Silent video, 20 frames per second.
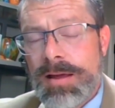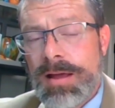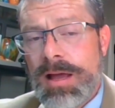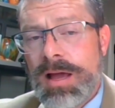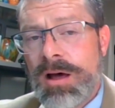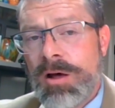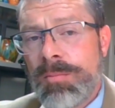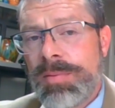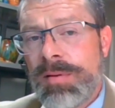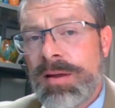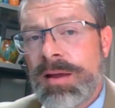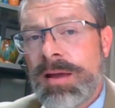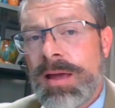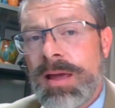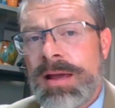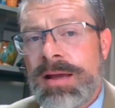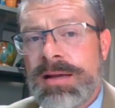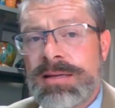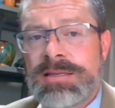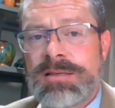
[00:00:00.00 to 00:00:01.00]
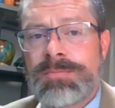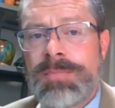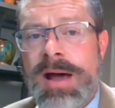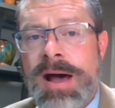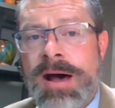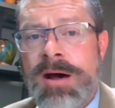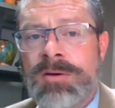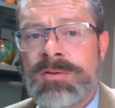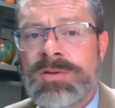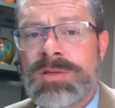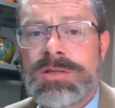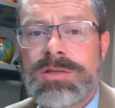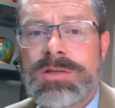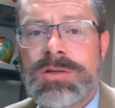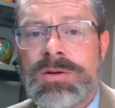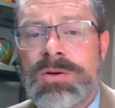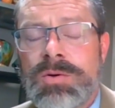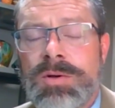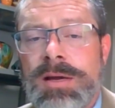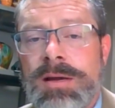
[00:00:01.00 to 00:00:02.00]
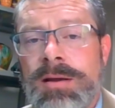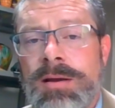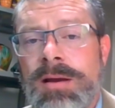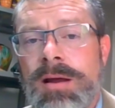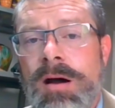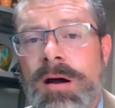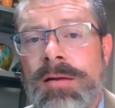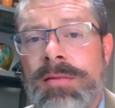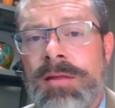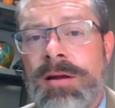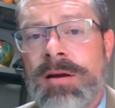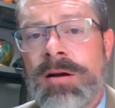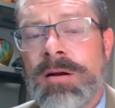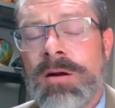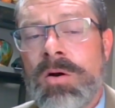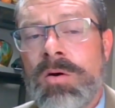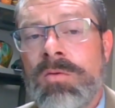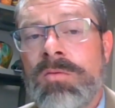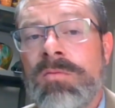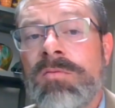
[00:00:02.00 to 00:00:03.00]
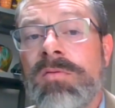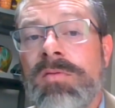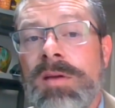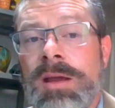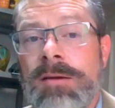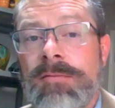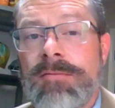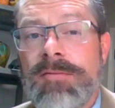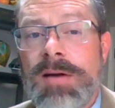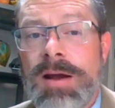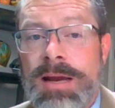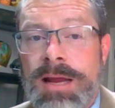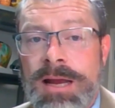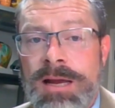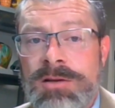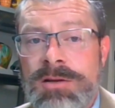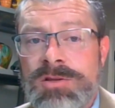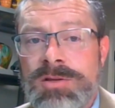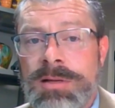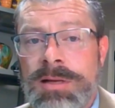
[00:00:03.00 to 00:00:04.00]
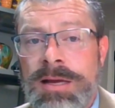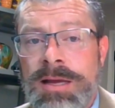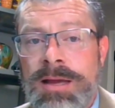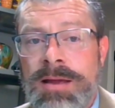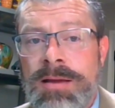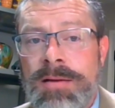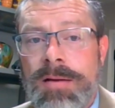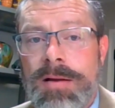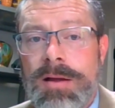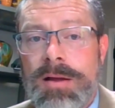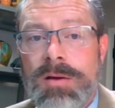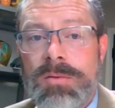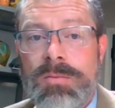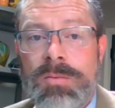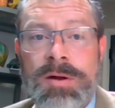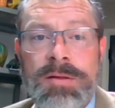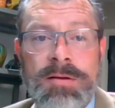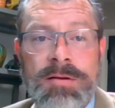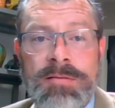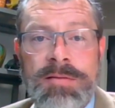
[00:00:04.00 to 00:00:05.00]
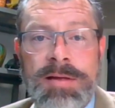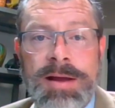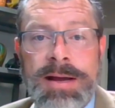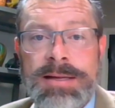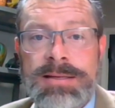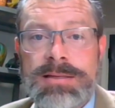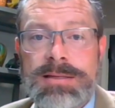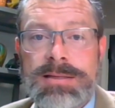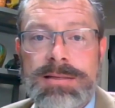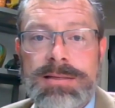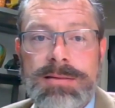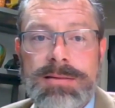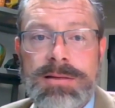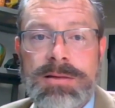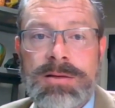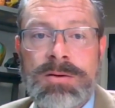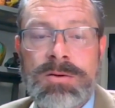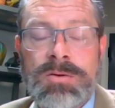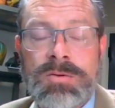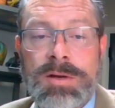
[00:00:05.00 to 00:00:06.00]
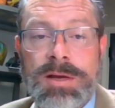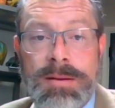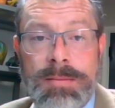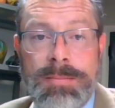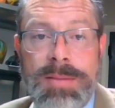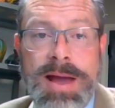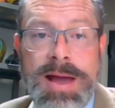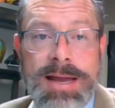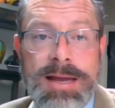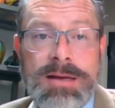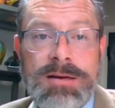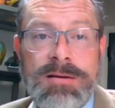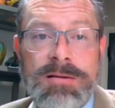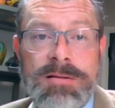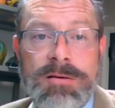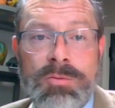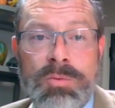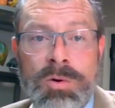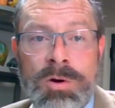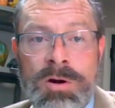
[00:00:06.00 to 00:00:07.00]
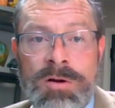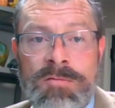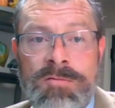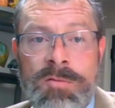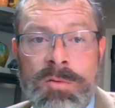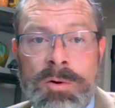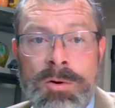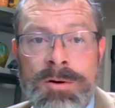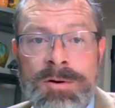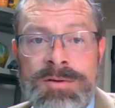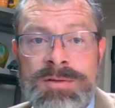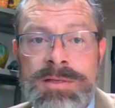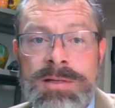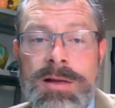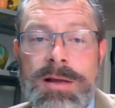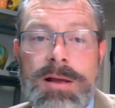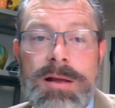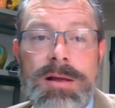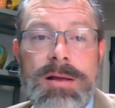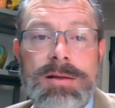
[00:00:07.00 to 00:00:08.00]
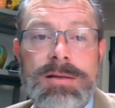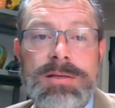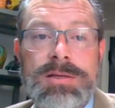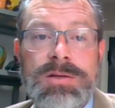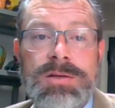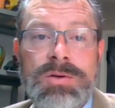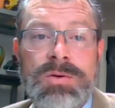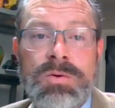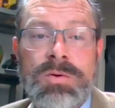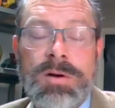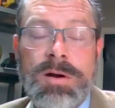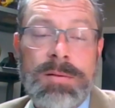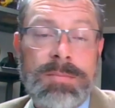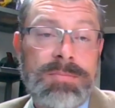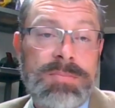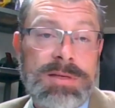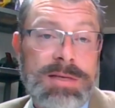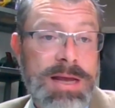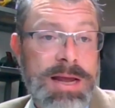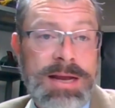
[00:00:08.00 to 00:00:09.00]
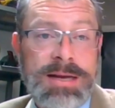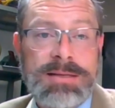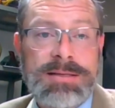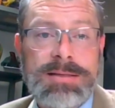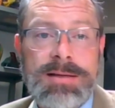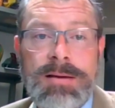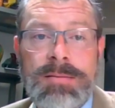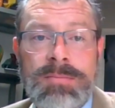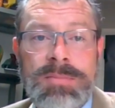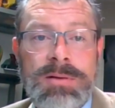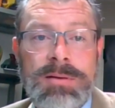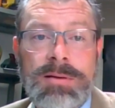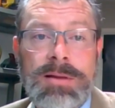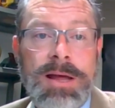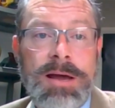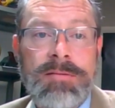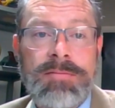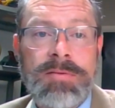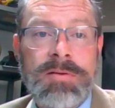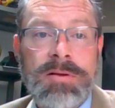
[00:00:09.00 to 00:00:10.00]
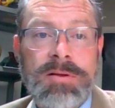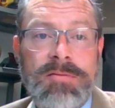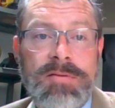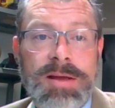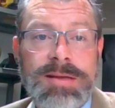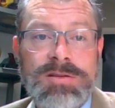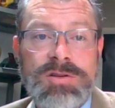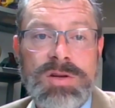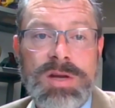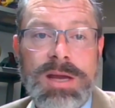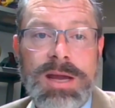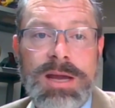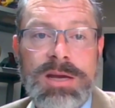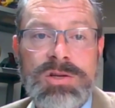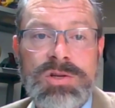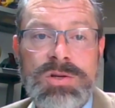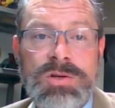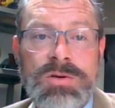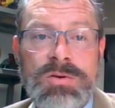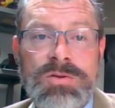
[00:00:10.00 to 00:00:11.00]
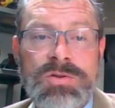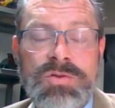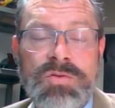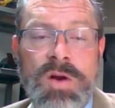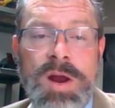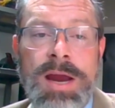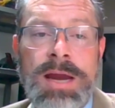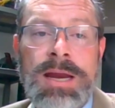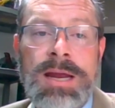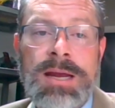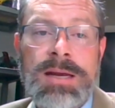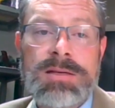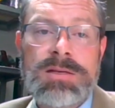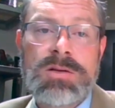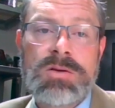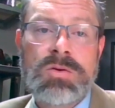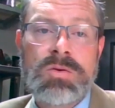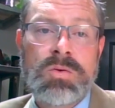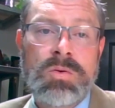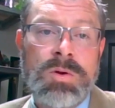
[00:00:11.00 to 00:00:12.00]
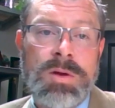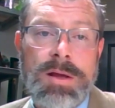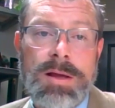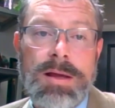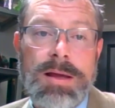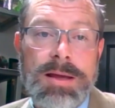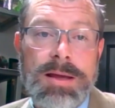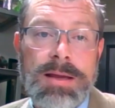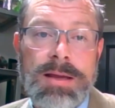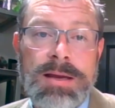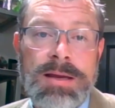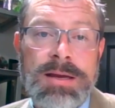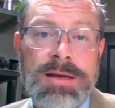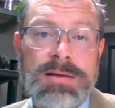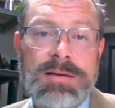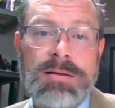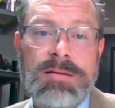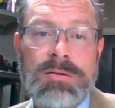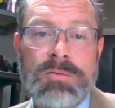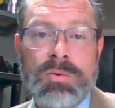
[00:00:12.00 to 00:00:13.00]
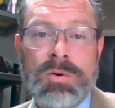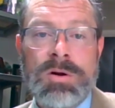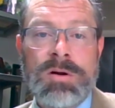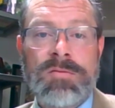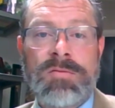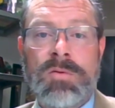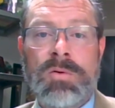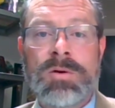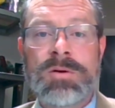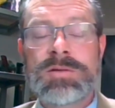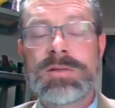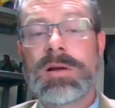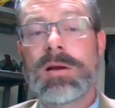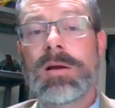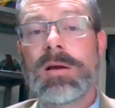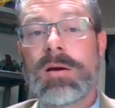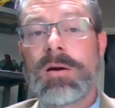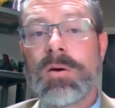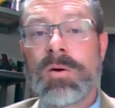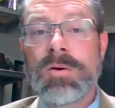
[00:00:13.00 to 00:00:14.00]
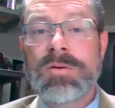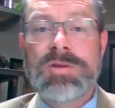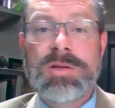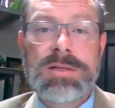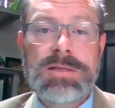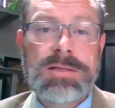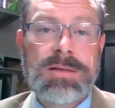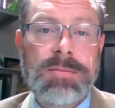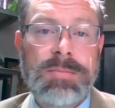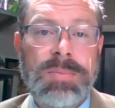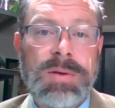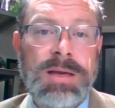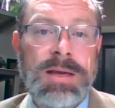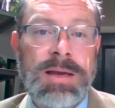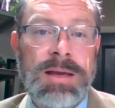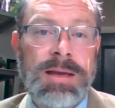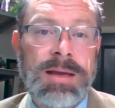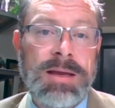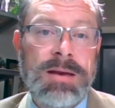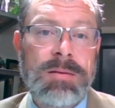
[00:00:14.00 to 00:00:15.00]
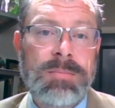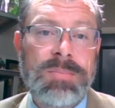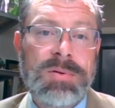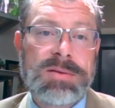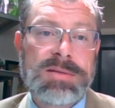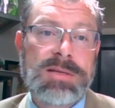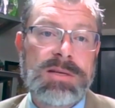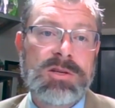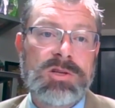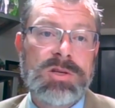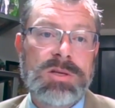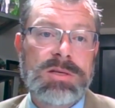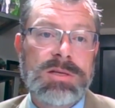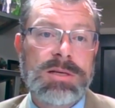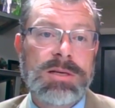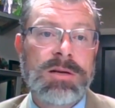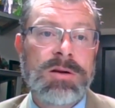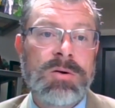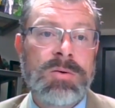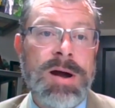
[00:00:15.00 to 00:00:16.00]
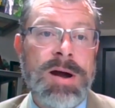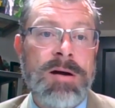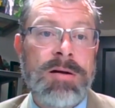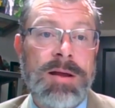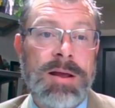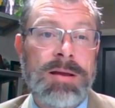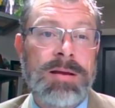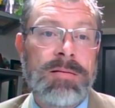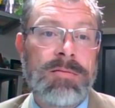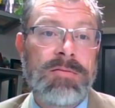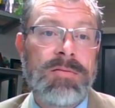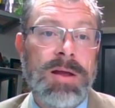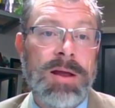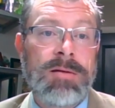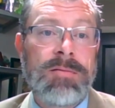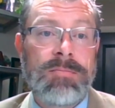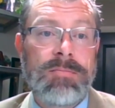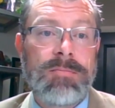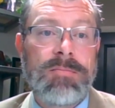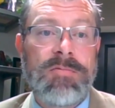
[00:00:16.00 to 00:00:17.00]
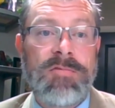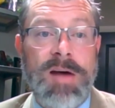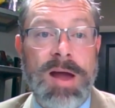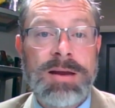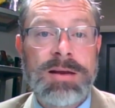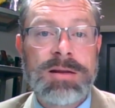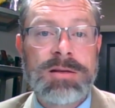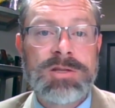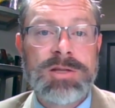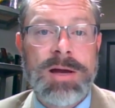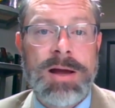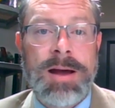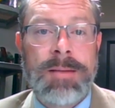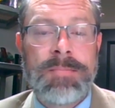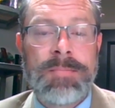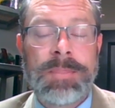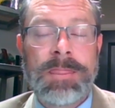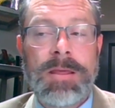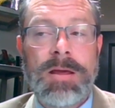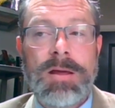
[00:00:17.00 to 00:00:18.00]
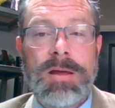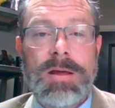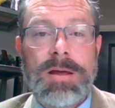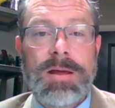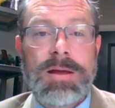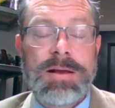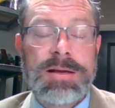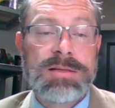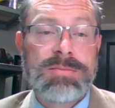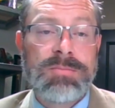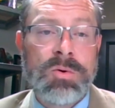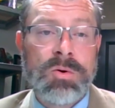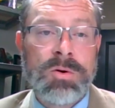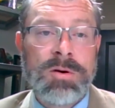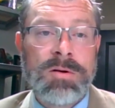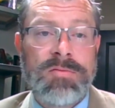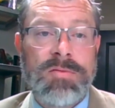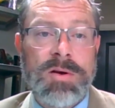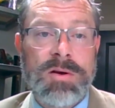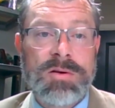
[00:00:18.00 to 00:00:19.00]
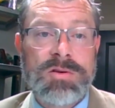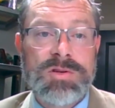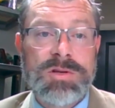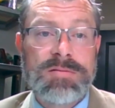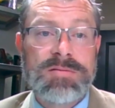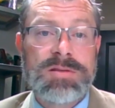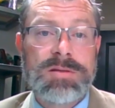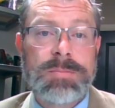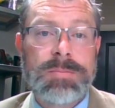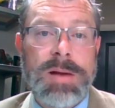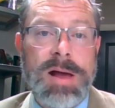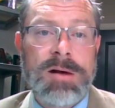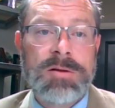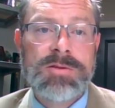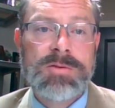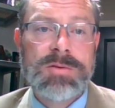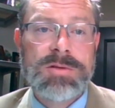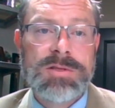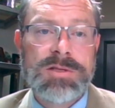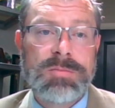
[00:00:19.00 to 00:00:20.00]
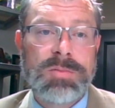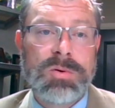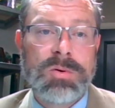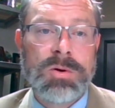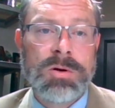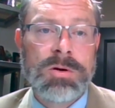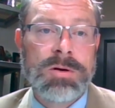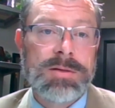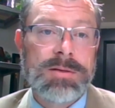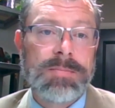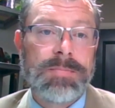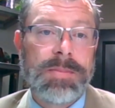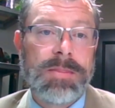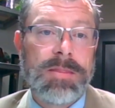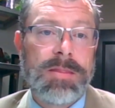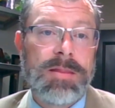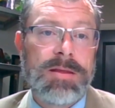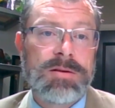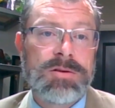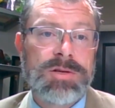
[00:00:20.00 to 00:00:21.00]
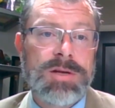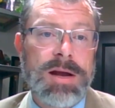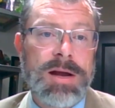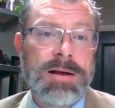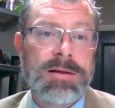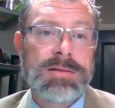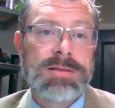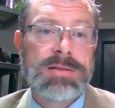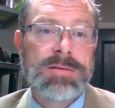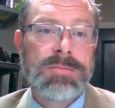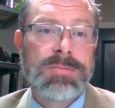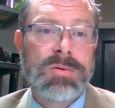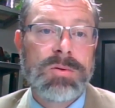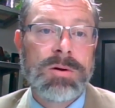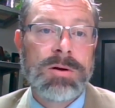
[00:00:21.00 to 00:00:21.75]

Helping a spouse to get on their own feet financially, whether that's to get back into the workforce, to obtain some level of education or training to get into the workforce, or just to be in a position to go out and find a job, is more a function of spousal support than child support.